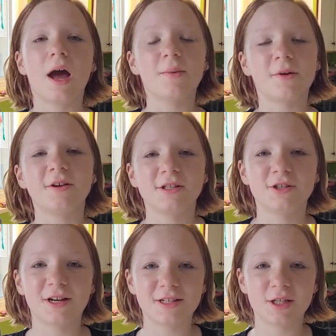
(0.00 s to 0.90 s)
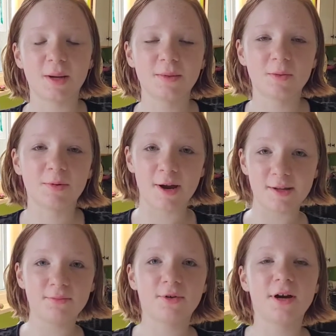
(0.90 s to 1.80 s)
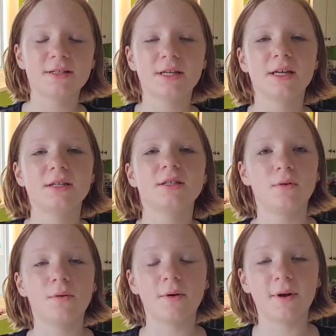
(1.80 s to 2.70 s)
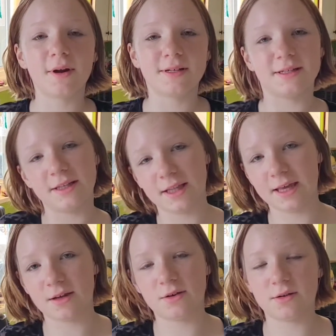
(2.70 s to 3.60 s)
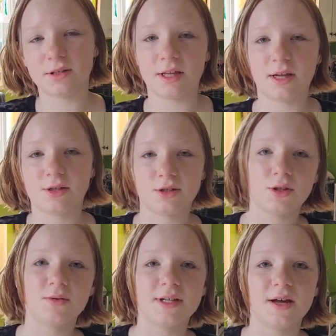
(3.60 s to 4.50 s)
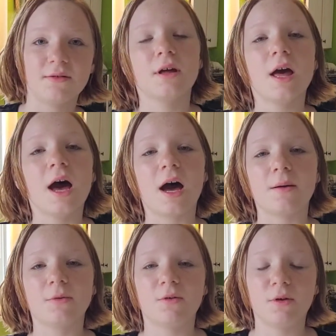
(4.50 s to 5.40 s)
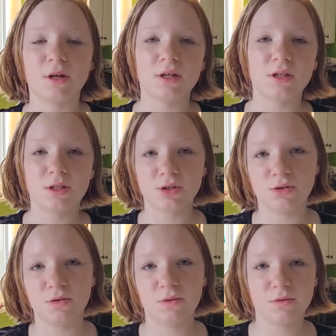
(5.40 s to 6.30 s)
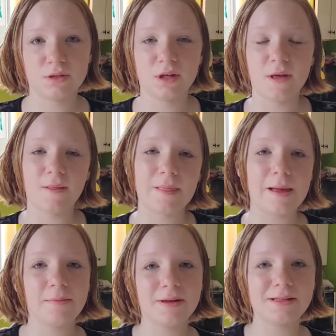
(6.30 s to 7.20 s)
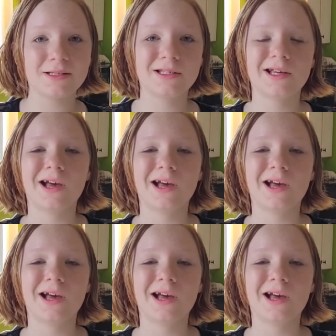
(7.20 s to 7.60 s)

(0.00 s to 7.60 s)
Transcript: I'm going to try to stop the browning process or delay it / slow it down. I'm going to use lemons,